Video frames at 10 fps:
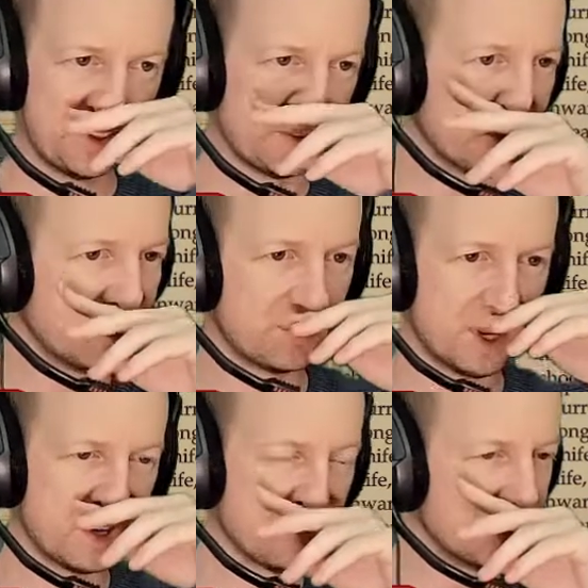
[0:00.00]
a
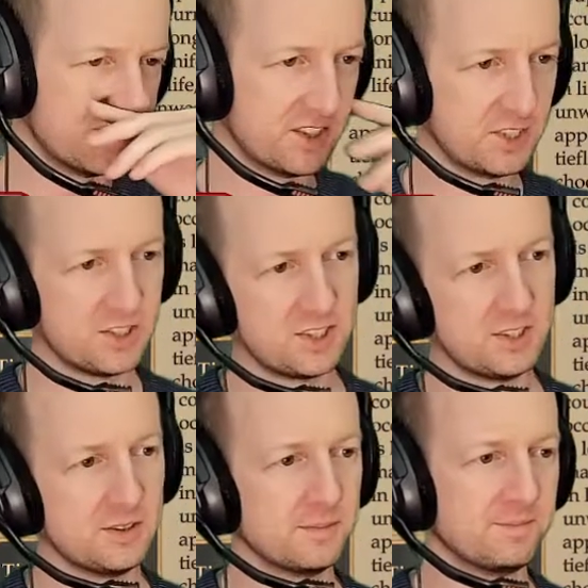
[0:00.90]
speaker
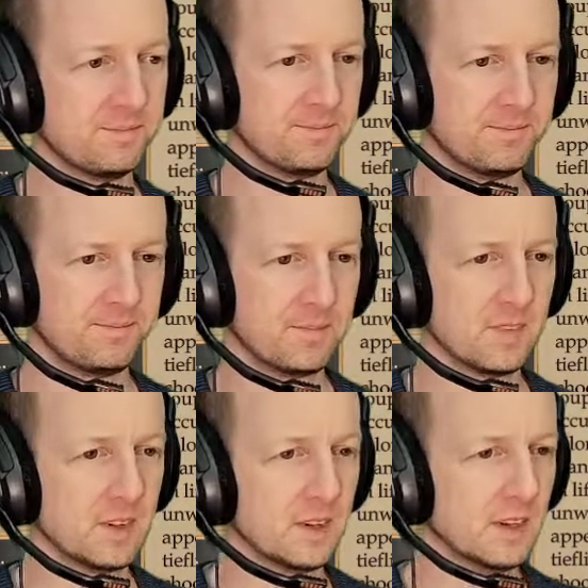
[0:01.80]
magician.
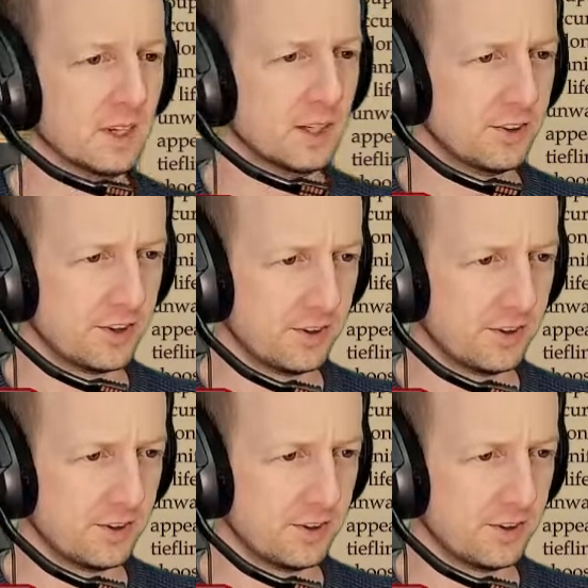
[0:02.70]
So,